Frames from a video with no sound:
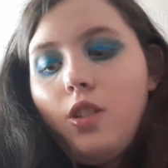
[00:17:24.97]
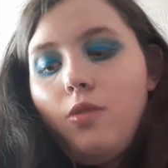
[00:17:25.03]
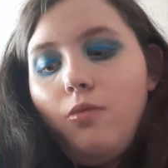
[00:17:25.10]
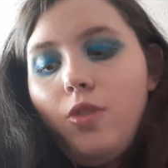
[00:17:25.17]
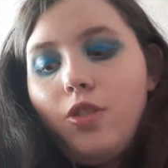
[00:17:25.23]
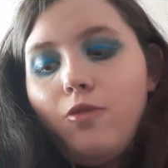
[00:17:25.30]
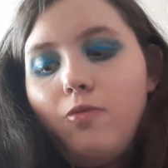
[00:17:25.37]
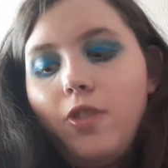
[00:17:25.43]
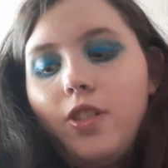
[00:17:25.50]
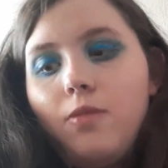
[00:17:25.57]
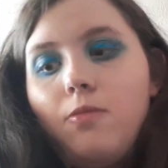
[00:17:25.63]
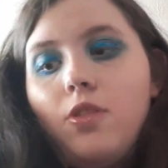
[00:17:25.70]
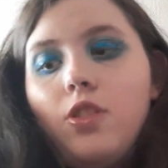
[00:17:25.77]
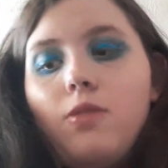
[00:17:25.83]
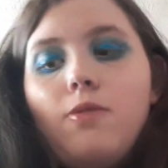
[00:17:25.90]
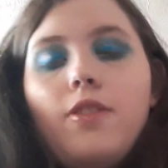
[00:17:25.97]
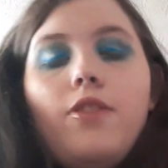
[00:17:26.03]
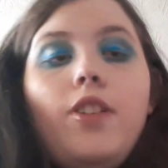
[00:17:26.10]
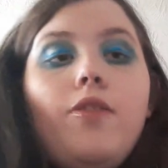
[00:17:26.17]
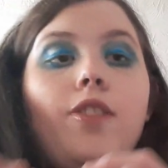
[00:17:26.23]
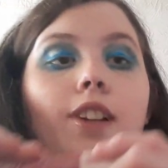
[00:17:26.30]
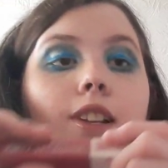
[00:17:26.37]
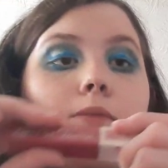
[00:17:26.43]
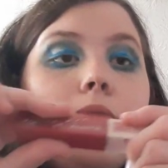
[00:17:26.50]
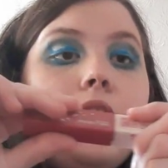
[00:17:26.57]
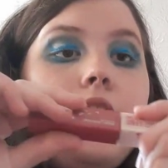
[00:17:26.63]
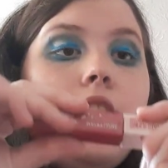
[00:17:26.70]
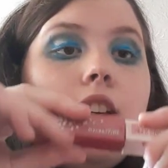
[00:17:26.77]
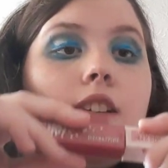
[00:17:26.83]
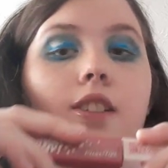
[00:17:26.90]
Which brings me on to my favourite
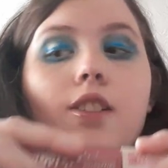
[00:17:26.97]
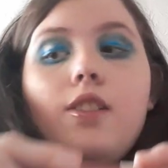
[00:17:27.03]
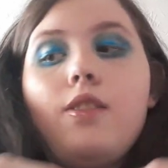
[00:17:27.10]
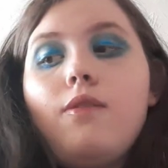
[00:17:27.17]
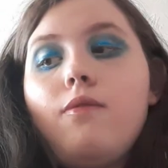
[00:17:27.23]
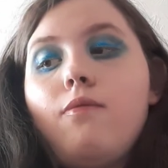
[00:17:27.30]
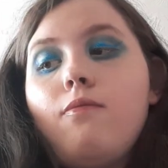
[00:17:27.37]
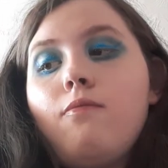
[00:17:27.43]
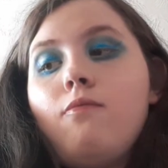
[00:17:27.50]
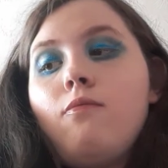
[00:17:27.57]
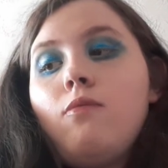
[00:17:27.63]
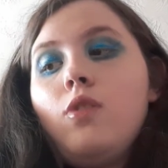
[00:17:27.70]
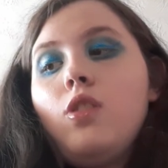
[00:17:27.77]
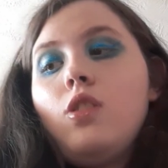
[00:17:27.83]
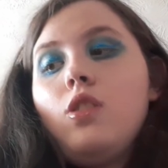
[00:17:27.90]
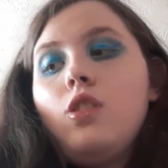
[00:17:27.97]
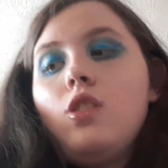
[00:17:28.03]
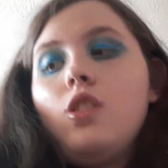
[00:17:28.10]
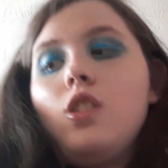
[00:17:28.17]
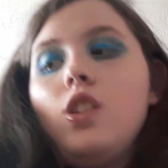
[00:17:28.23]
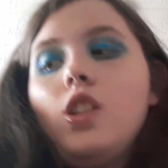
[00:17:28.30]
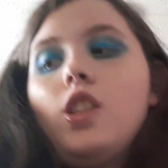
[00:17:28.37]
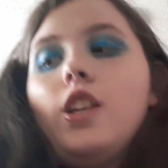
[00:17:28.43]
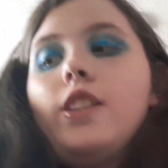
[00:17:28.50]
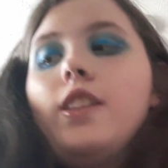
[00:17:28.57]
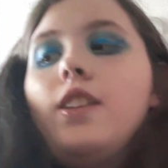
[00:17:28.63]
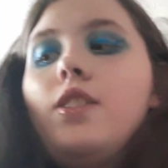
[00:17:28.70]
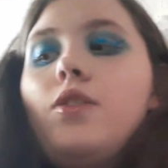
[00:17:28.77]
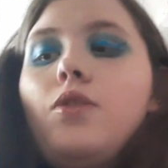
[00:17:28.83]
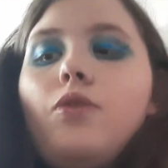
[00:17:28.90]
lipstick. Like,
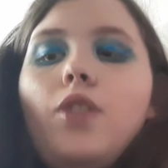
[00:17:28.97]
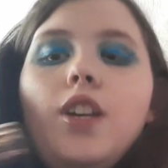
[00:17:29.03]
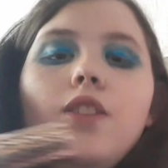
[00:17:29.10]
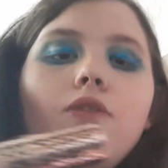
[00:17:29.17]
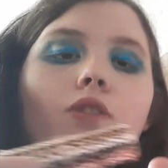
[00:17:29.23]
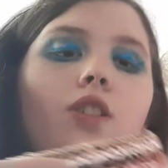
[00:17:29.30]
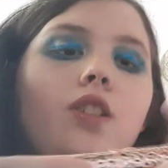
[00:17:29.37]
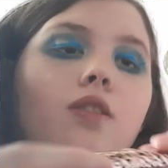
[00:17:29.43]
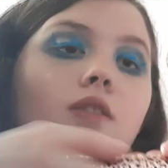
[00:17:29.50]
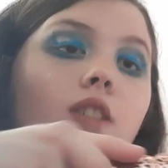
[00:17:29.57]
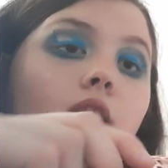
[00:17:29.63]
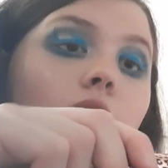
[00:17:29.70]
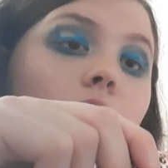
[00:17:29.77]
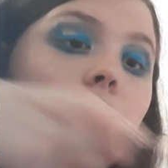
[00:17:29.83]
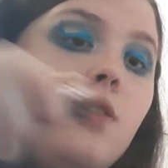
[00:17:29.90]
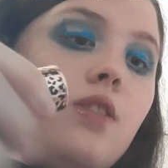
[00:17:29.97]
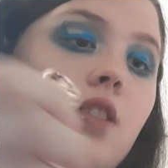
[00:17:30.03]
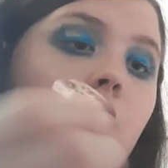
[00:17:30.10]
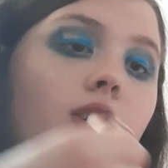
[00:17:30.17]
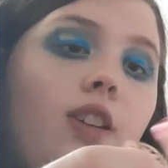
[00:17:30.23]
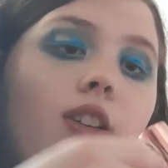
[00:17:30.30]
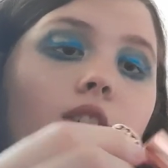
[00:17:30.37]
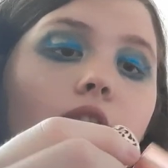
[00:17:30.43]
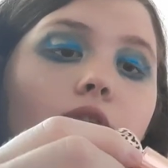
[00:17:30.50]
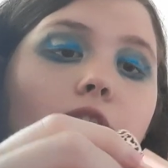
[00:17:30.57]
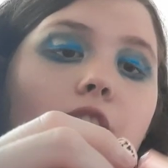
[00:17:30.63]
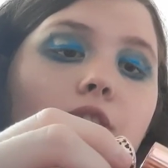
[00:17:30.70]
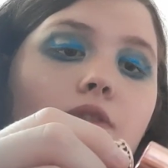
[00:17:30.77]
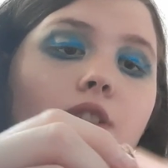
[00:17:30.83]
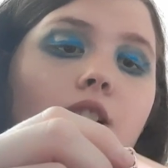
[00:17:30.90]
this favourite is like a
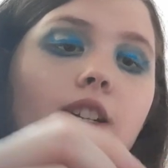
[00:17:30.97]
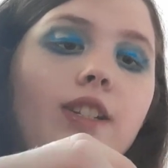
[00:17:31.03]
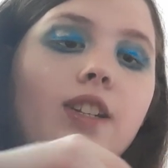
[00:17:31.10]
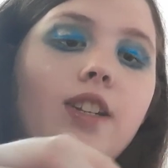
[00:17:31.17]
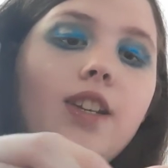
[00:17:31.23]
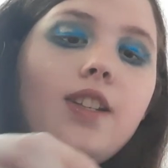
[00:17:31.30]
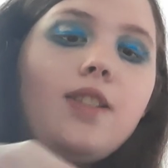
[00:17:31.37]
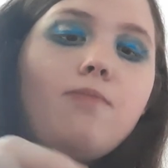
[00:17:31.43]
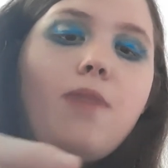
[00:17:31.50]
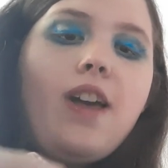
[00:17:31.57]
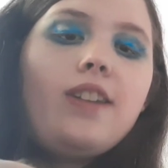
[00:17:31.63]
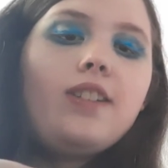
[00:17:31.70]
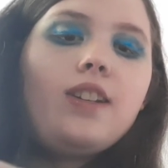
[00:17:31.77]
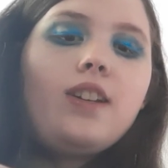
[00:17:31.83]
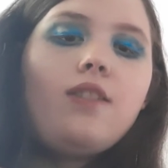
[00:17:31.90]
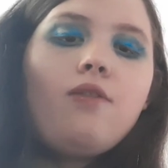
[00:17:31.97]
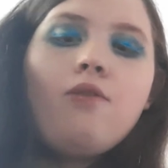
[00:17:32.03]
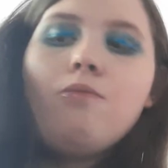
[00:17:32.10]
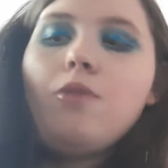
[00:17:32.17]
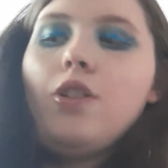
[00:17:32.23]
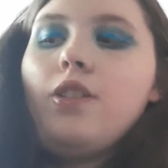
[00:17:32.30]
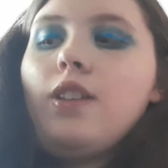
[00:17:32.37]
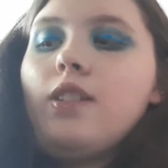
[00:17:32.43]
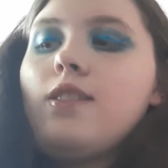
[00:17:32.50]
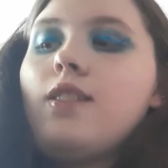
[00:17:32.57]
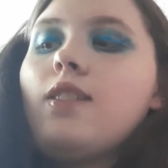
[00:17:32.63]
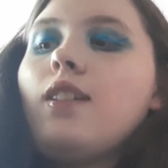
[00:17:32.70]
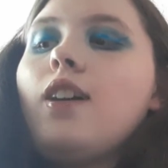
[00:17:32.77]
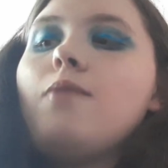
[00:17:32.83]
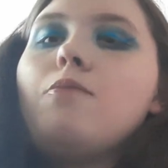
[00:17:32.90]
favourite I didn't expect to have, but this is
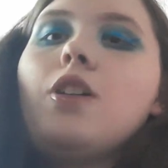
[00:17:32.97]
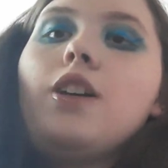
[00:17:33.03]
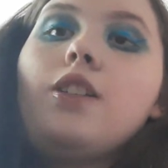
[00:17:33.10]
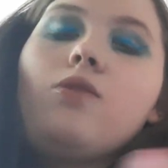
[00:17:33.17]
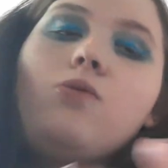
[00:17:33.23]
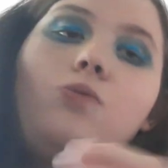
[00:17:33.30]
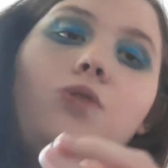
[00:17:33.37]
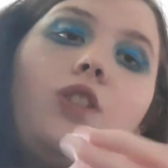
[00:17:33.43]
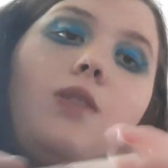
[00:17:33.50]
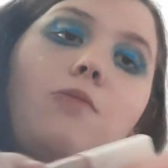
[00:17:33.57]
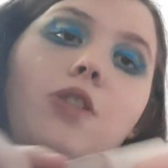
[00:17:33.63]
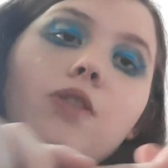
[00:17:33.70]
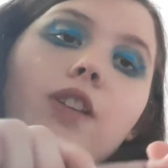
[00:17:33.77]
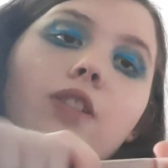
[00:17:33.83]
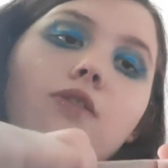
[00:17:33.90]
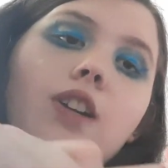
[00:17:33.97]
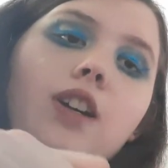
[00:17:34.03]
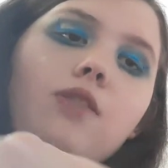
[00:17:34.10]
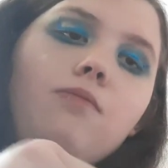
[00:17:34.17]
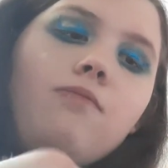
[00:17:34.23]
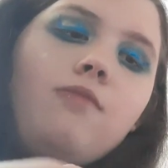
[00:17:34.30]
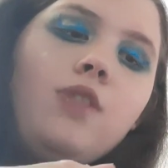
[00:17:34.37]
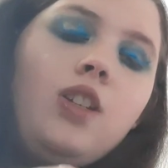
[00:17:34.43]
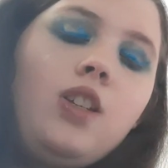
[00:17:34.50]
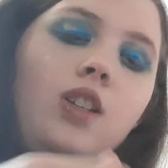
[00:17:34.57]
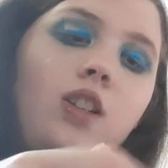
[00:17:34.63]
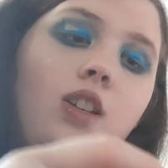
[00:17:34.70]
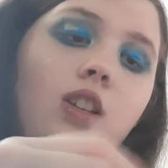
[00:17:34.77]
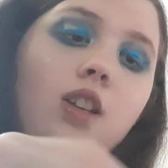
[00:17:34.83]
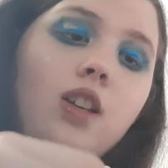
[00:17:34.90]
like my all-time holy grail.
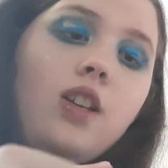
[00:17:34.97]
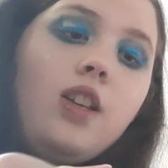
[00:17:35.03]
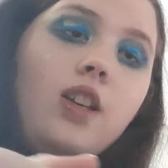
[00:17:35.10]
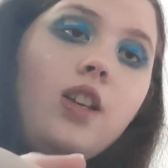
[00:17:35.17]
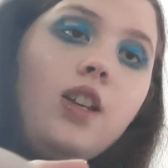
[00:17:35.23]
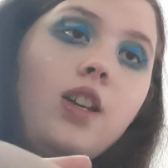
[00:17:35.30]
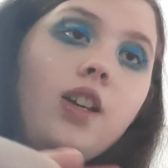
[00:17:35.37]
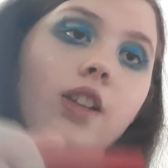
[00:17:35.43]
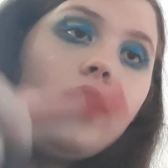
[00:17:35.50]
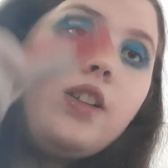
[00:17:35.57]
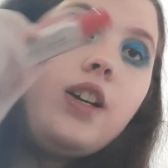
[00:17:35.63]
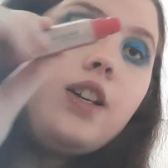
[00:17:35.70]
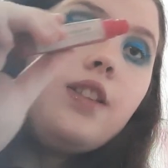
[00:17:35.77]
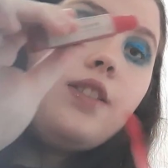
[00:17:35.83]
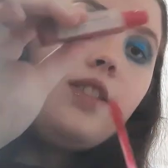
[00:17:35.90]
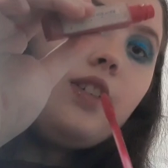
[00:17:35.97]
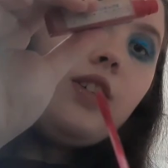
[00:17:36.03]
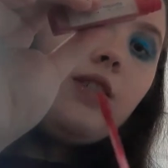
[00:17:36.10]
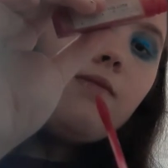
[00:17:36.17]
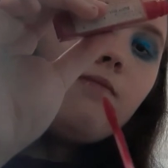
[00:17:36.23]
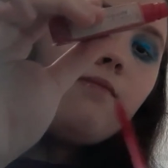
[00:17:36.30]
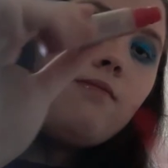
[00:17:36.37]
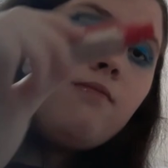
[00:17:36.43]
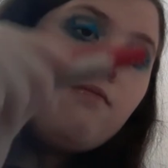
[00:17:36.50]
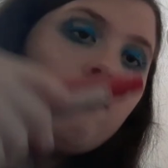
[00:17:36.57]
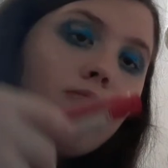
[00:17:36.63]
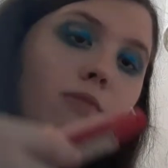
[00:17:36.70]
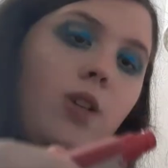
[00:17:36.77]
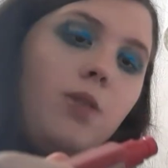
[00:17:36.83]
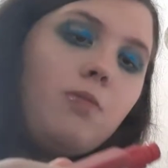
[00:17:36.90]
And that is the
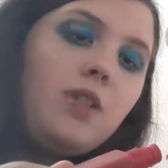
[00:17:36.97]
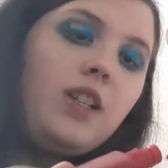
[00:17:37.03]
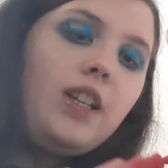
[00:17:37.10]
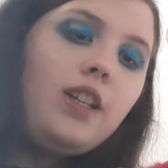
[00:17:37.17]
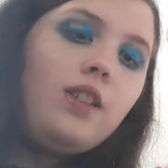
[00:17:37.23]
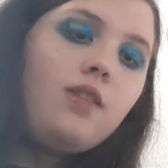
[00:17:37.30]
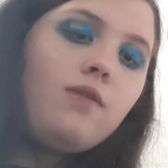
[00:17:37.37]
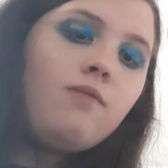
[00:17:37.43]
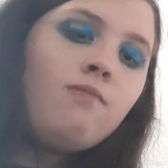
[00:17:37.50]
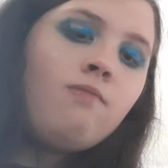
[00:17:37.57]
Maybelline